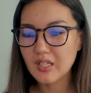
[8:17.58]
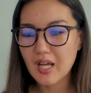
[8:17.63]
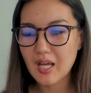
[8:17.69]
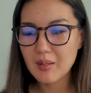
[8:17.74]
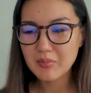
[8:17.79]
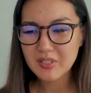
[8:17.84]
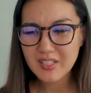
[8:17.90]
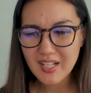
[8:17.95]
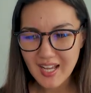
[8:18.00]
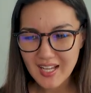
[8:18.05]
I'm
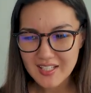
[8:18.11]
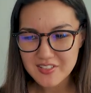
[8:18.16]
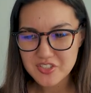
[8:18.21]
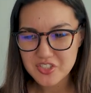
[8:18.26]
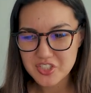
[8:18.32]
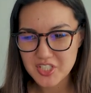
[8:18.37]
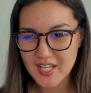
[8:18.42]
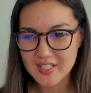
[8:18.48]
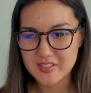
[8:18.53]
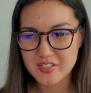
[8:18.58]
gonna ask
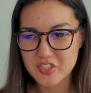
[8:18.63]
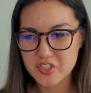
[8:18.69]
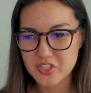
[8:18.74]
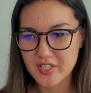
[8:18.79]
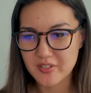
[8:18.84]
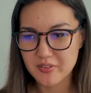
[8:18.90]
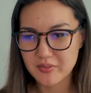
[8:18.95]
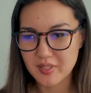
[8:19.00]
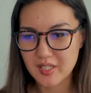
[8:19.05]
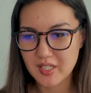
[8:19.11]
chat to
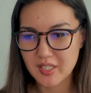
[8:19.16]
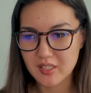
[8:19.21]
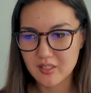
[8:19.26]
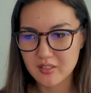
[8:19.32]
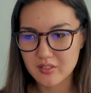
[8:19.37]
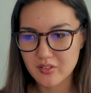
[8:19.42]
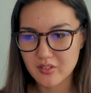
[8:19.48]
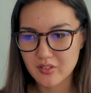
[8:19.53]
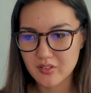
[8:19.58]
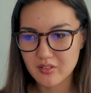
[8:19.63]

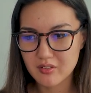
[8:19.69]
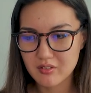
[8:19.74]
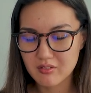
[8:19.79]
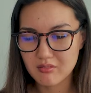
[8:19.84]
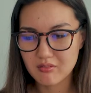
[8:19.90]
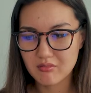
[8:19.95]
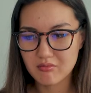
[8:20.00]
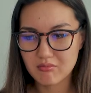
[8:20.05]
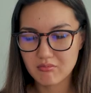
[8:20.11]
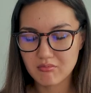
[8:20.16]
generate
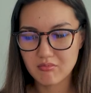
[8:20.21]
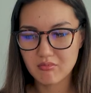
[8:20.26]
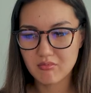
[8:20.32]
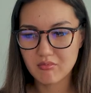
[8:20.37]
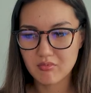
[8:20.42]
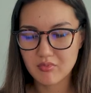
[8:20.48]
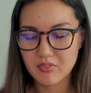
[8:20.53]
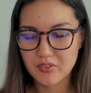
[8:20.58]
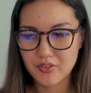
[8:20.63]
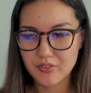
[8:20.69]

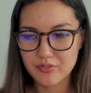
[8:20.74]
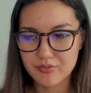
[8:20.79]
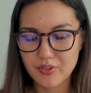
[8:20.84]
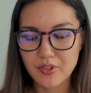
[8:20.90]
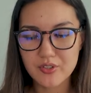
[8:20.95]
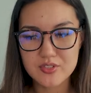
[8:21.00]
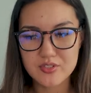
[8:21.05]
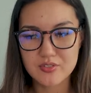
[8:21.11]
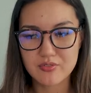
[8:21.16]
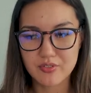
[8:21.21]
the
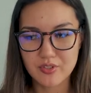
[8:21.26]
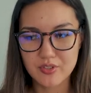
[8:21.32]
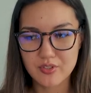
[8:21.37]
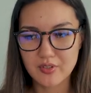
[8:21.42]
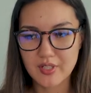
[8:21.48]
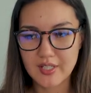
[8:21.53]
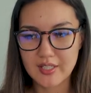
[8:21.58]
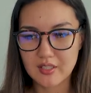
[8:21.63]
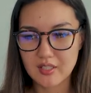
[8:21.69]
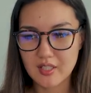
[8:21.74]
first
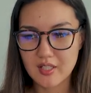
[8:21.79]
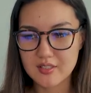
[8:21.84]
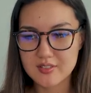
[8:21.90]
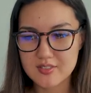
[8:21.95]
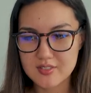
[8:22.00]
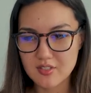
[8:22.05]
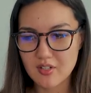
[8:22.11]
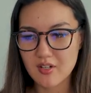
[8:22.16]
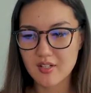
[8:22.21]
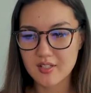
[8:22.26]
like it's
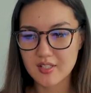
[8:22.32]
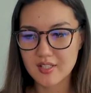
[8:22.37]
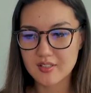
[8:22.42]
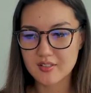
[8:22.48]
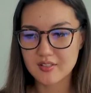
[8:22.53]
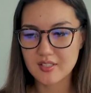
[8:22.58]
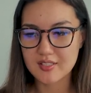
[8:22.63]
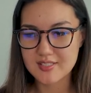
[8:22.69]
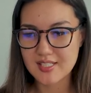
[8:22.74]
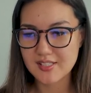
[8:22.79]
not
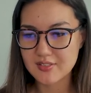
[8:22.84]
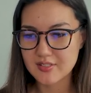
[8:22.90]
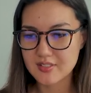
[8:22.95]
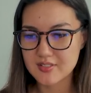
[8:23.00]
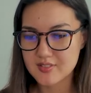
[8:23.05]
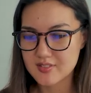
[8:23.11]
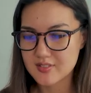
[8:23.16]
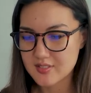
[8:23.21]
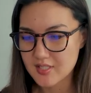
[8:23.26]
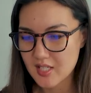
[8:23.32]
exactly the
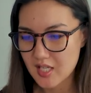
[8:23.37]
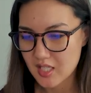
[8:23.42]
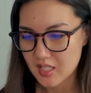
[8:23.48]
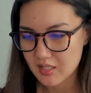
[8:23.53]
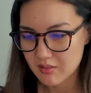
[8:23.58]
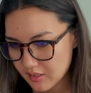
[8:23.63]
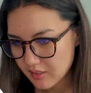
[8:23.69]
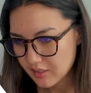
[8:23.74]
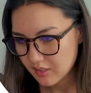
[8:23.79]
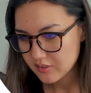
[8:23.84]
same.
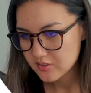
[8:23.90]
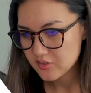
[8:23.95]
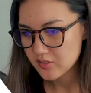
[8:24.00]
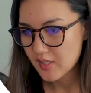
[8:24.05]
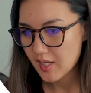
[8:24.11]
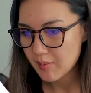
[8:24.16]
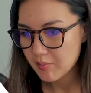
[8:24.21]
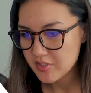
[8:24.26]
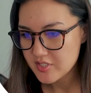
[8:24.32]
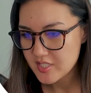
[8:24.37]
So
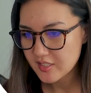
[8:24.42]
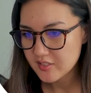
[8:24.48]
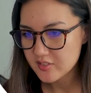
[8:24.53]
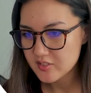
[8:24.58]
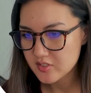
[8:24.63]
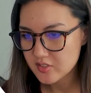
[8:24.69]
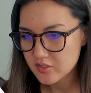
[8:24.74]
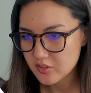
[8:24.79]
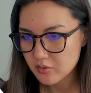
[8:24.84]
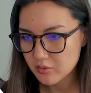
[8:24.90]
I'm gonna take a
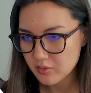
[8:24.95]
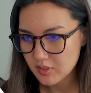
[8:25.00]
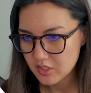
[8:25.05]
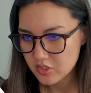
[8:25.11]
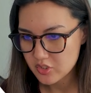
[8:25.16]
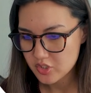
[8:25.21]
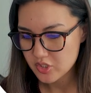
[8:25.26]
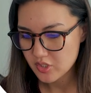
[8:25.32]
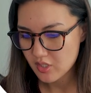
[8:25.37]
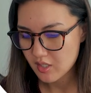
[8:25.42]

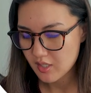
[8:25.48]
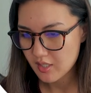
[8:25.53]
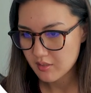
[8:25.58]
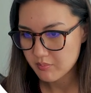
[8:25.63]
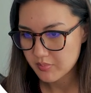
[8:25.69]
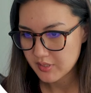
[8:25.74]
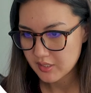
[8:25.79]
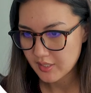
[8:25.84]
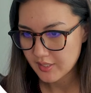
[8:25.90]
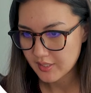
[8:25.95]
screenshot and
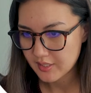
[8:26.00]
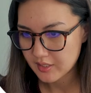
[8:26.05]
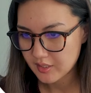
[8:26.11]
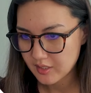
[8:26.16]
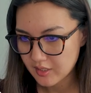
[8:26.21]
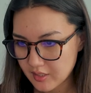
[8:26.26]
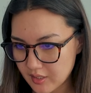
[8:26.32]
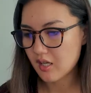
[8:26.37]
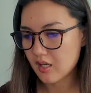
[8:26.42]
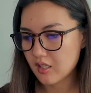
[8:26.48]
be
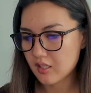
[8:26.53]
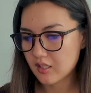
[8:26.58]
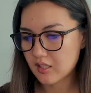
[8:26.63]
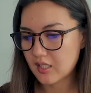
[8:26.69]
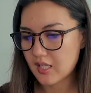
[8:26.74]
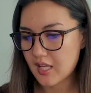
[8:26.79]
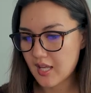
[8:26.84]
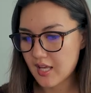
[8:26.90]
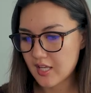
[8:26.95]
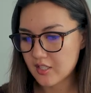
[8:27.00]
like,
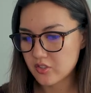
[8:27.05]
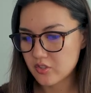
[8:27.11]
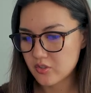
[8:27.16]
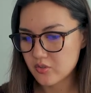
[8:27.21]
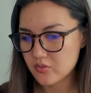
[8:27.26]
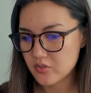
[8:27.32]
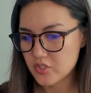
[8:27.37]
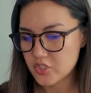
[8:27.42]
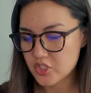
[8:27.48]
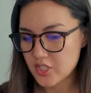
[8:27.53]
can
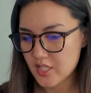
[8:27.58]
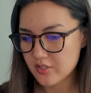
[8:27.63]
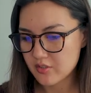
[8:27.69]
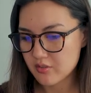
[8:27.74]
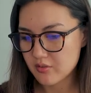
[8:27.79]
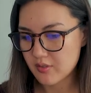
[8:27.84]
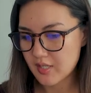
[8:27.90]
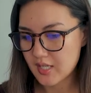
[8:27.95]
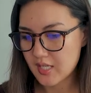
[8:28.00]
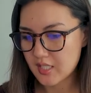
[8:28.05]
you
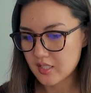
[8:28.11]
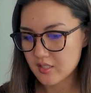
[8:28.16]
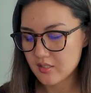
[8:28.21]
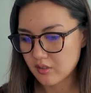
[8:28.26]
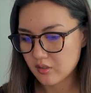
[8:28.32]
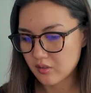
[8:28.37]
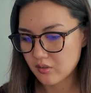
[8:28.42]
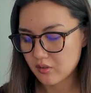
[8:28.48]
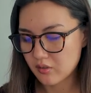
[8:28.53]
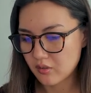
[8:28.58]
generate
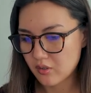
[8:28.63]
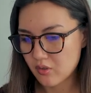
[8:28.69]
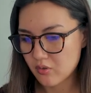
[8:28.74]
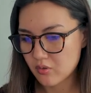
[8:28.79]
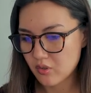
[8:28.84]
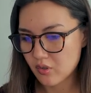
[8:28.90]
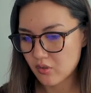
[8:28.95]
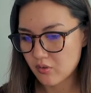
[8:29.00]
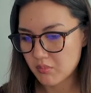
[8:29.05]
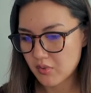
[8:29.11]

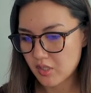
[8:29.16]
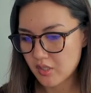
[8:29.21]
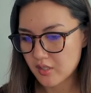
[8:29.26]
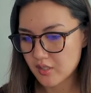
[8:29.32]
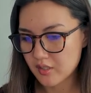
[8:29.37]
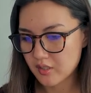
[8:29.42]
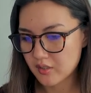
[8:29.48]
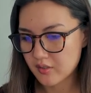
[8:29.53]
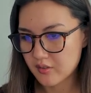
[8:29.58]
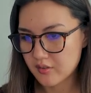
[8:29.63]
logo
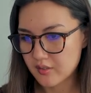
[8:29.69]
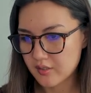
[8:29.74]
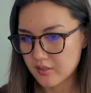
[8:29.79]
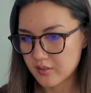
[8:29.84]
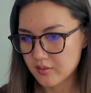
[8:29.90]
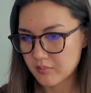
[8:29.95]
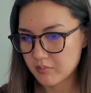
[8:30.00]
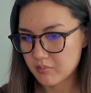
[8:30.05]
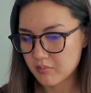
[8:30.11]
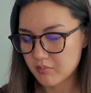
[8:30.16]
mark?
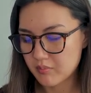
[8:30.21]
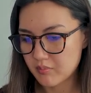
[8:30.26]
The